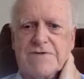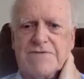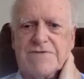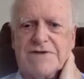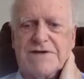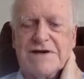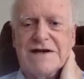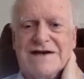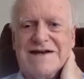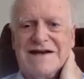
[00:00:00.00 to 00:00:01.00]
of the.
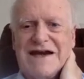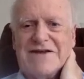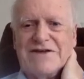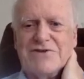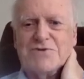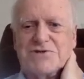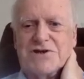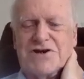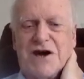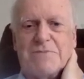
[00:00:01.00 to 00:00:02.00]
And then you
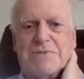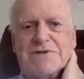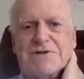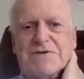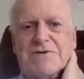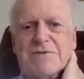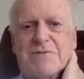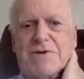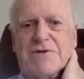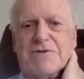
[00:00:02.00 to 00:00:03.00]
turn up at
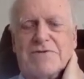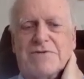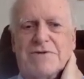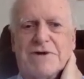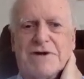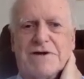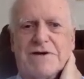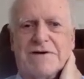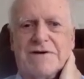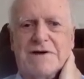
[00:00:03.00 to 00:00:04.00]
modern
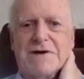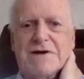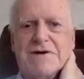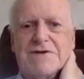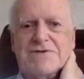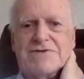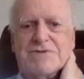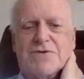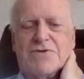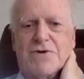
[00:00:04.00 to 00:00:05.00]

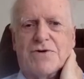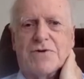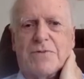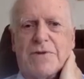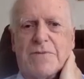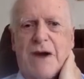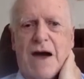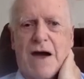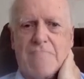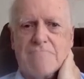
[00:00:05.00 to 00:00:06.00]
so-called, I mean,
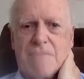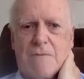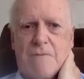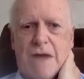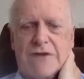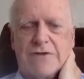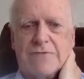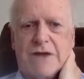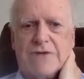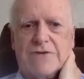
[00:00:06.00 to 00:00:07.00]

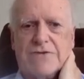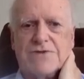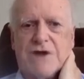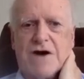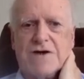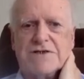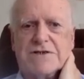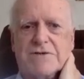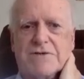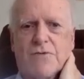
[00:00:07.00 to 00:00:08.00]
Manu's
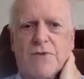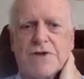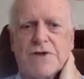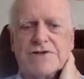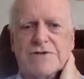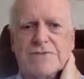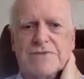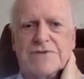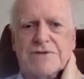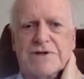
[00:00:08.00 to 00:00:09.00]
article
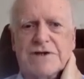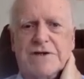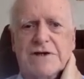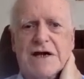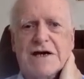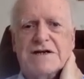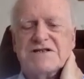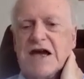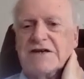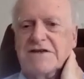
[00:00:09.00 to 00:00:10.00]
worships the
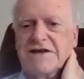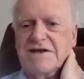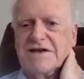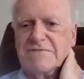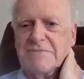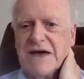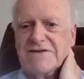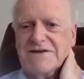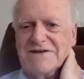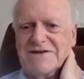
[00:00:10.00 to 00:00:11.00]
technique and
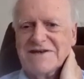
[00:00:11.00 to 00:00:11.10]
method,